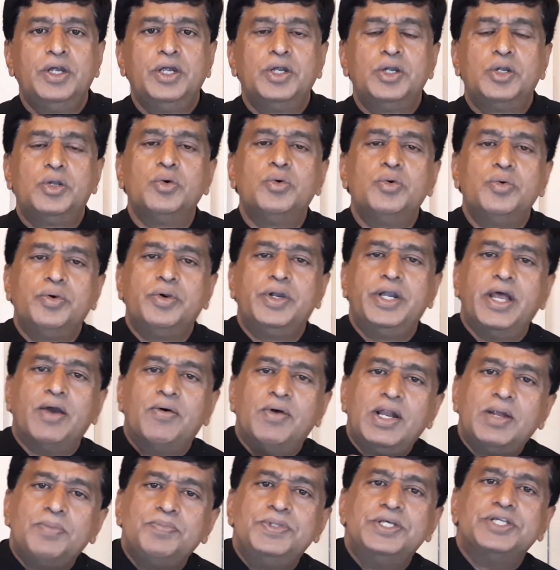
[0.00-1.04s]
To
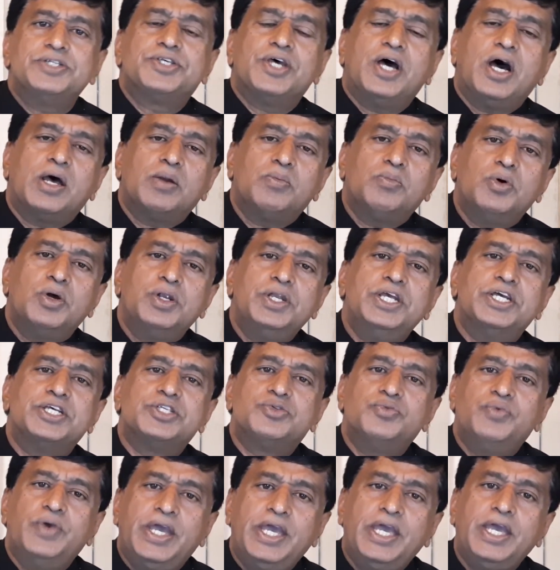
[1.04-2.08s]
develop this
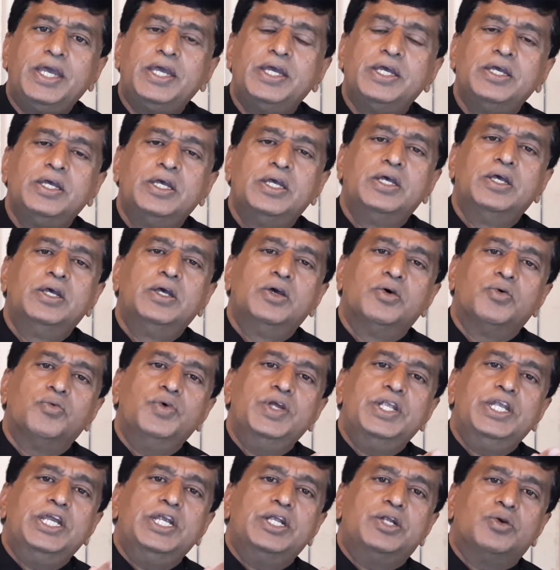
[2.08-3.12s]
harmonious way, we
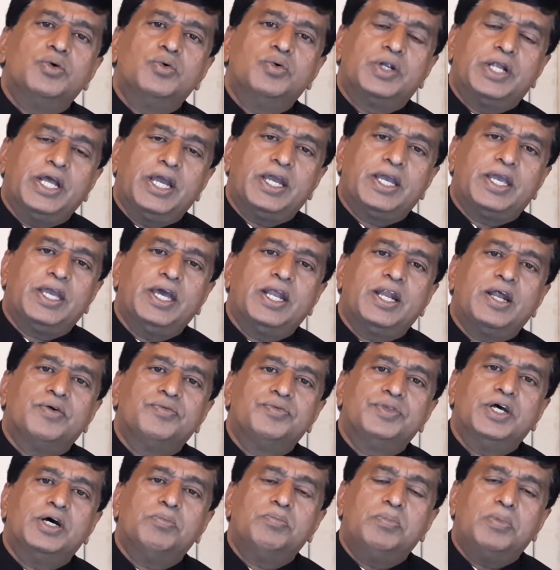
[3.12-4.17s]
need to take care of
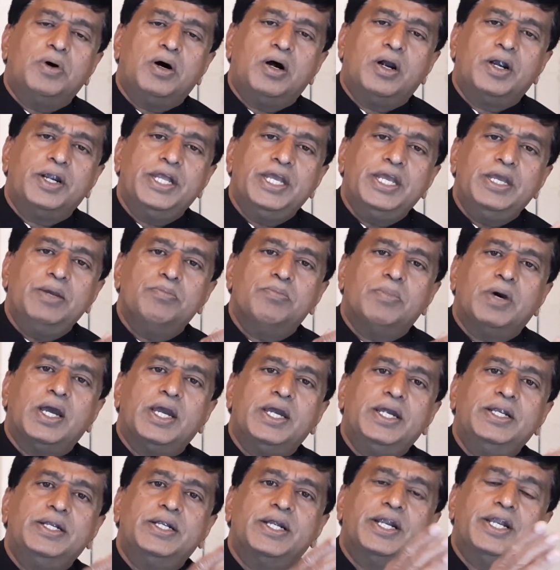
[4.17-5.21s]
the body,
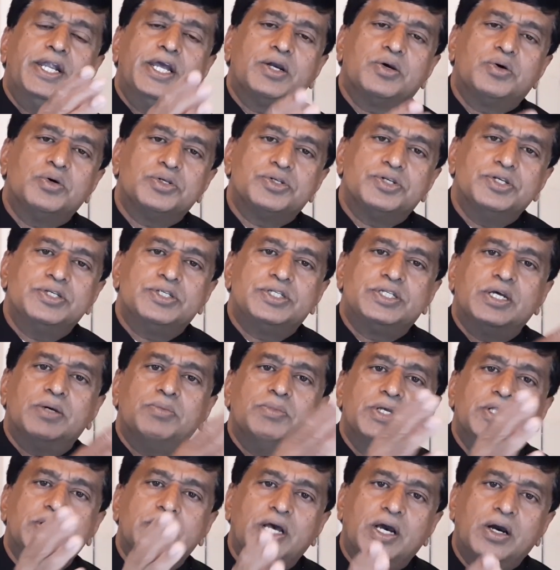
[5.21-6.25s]
mind, and ecosystem
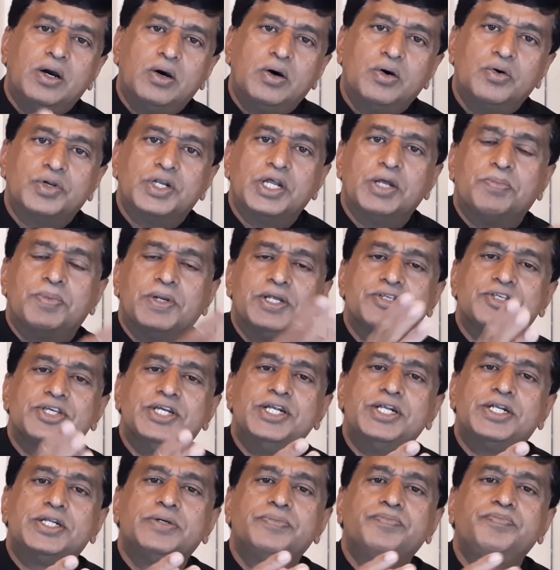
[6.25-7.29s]
in the outer
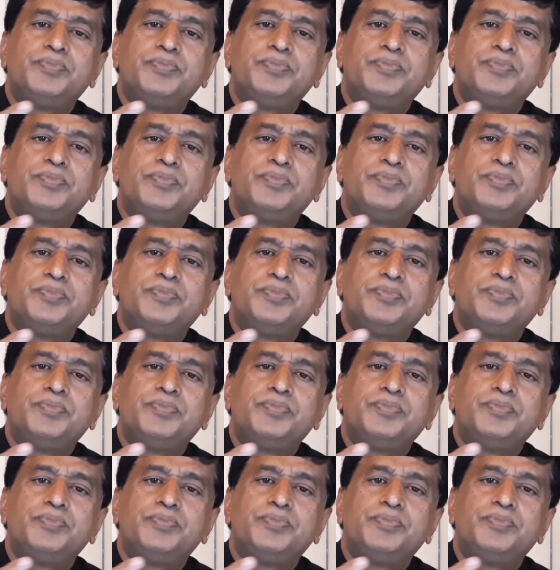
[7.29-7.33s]
present,